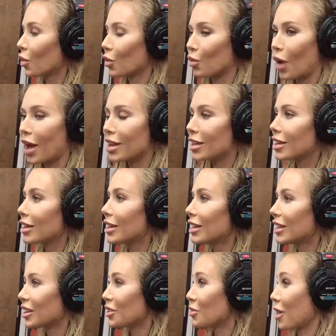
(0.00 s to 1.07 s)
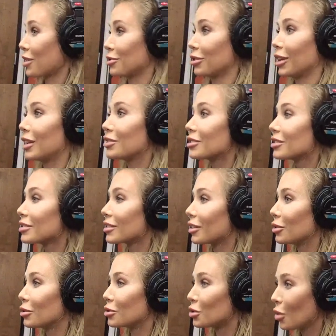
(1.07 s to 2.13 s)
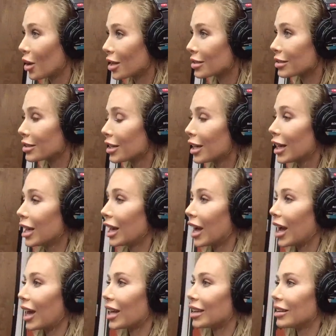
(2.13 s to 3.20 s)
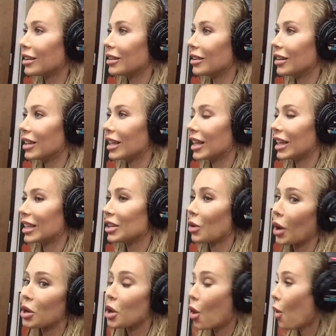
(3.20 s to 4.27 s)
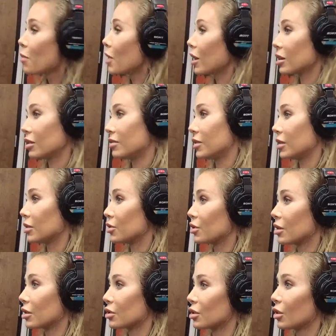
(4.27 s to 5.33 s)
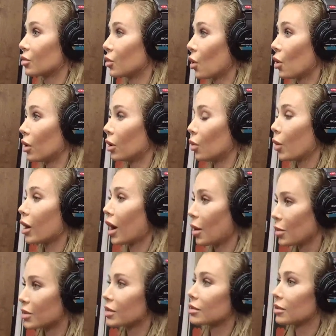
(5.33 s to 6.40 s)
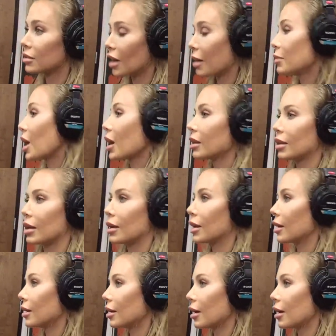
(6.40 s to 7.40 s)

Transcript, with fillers: We're ready. Congratulations on your choice. And, you know, I know I'm not going to fit the traditional role where I was, I'm not getting any